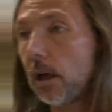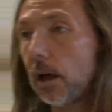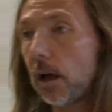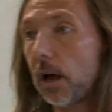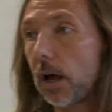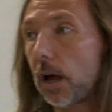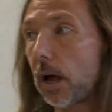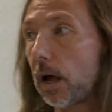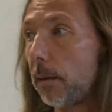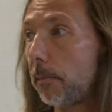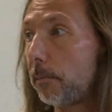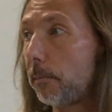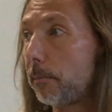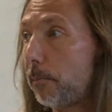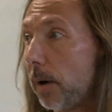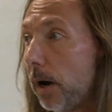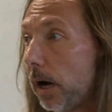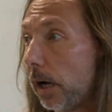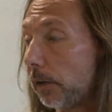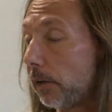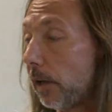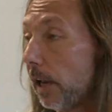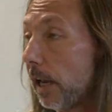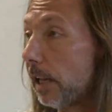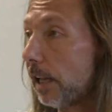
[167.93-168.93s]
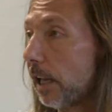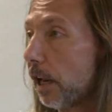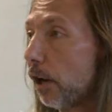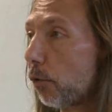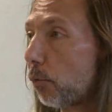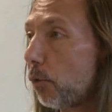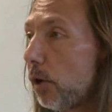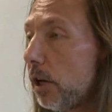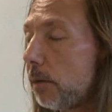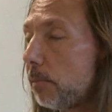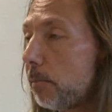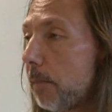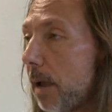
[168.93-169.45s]
uh, but it can
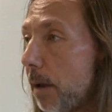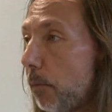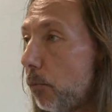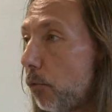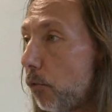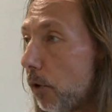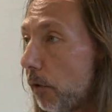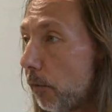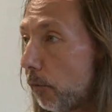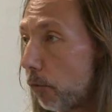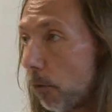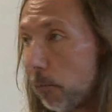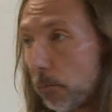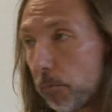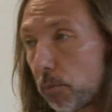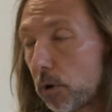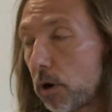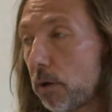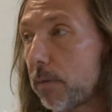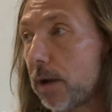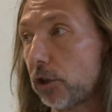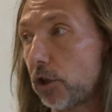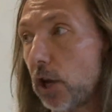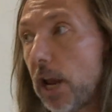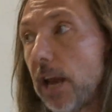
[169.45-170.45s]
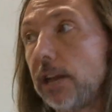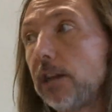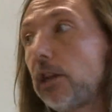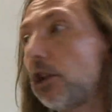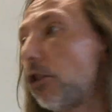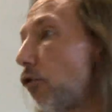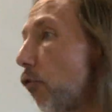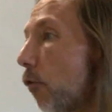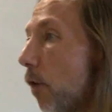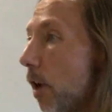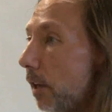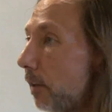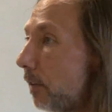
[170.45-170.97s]
read memory from pretty much any
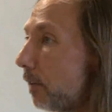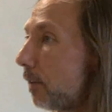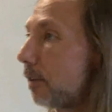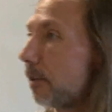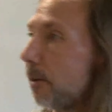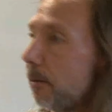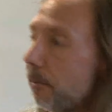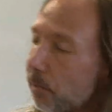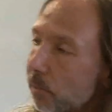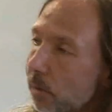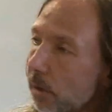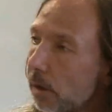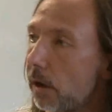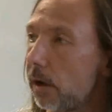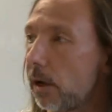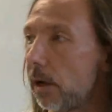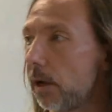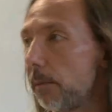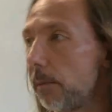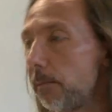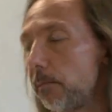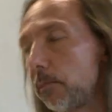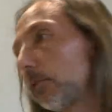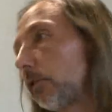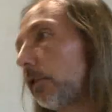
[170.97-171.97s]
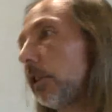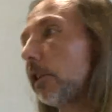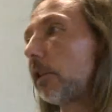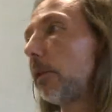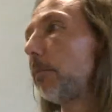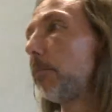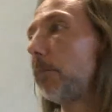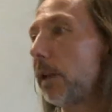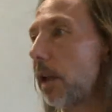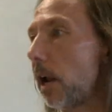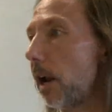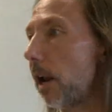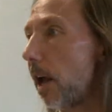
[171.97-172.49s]
address,
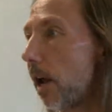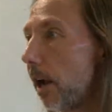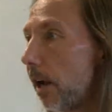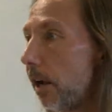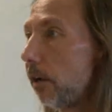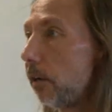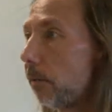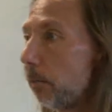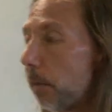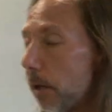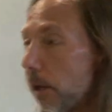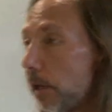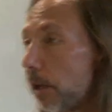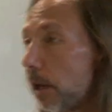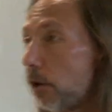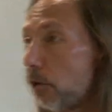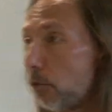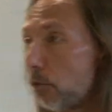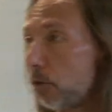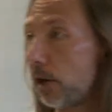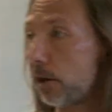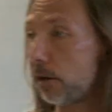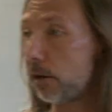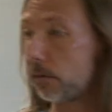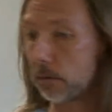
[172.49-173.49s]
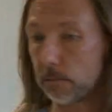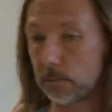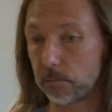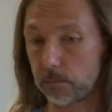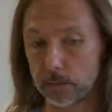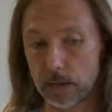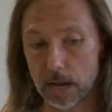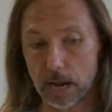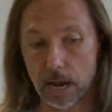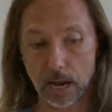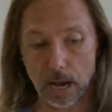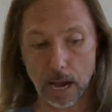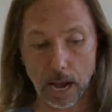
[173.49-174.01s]
16-bit um, aligned, but it can read
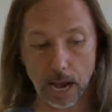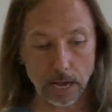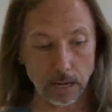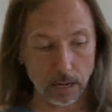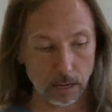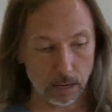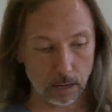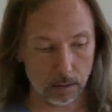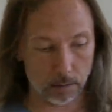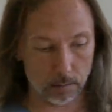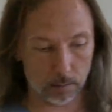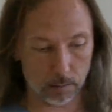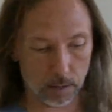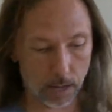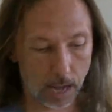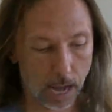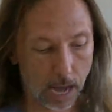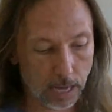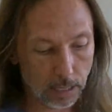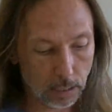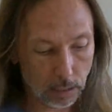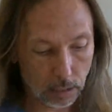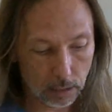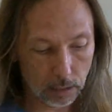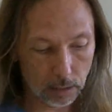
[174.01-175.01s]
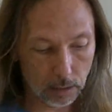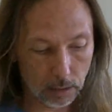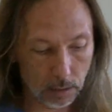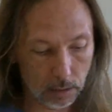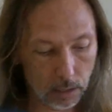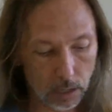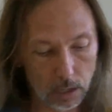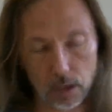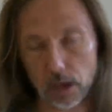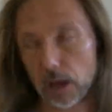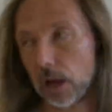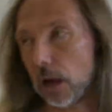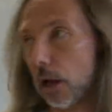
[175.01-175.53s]
any
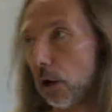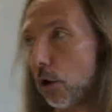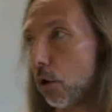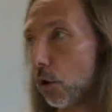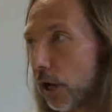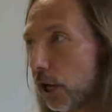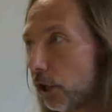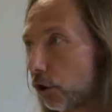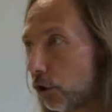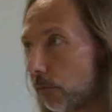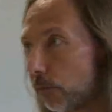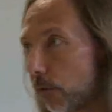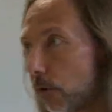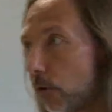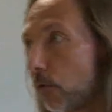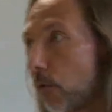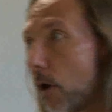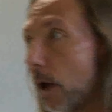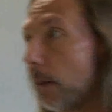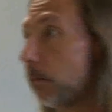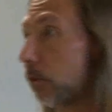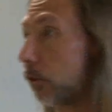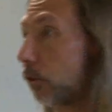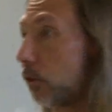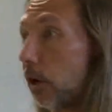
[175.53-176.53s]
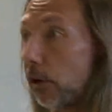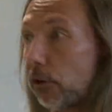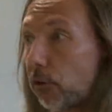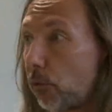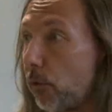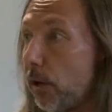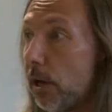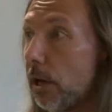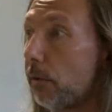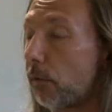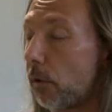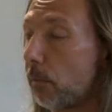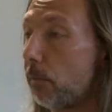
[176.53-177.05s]
uh, location from the RAM, starts
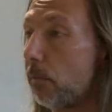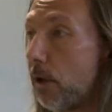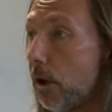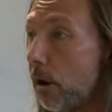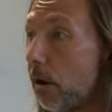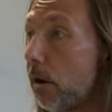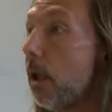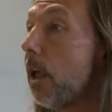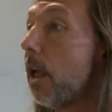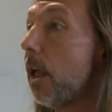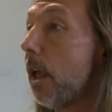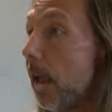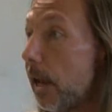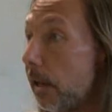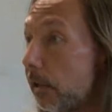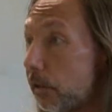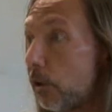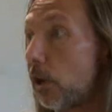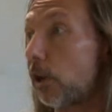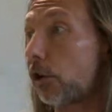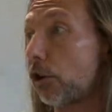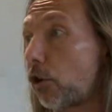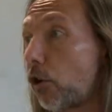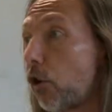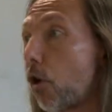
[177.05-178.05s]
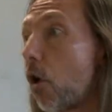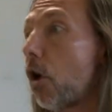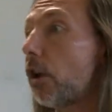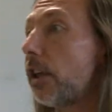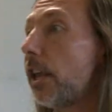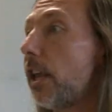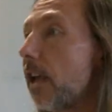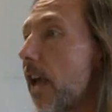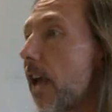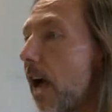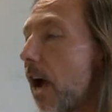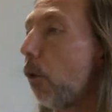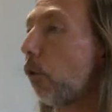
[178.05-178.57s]
reading from there, and starts
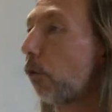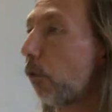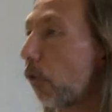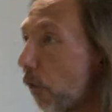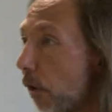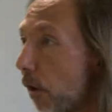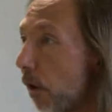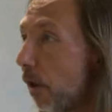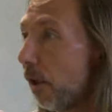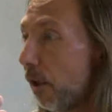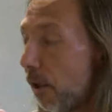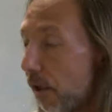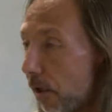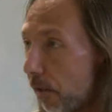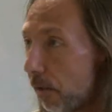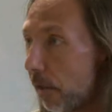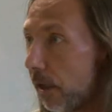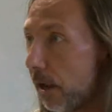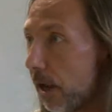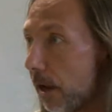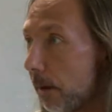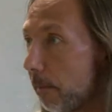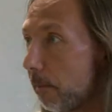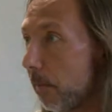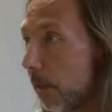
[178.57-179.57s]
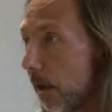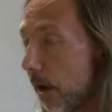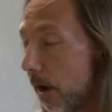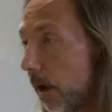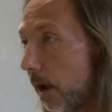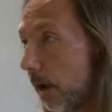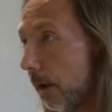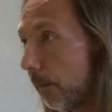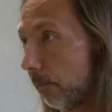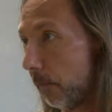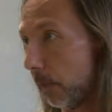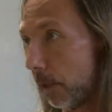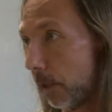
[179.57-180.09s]
clocking out the
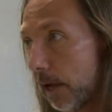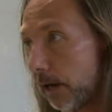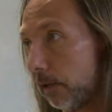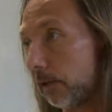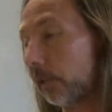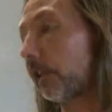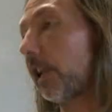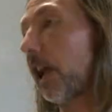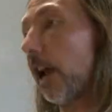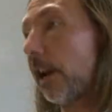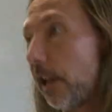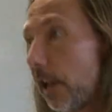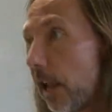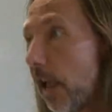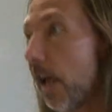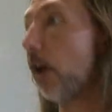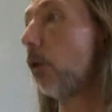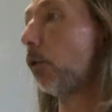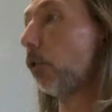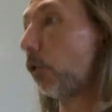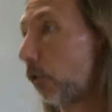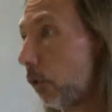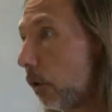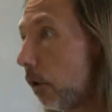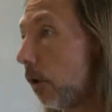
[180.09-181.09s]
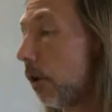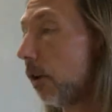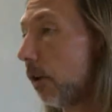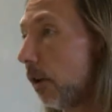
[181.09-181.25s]
um, like scanning out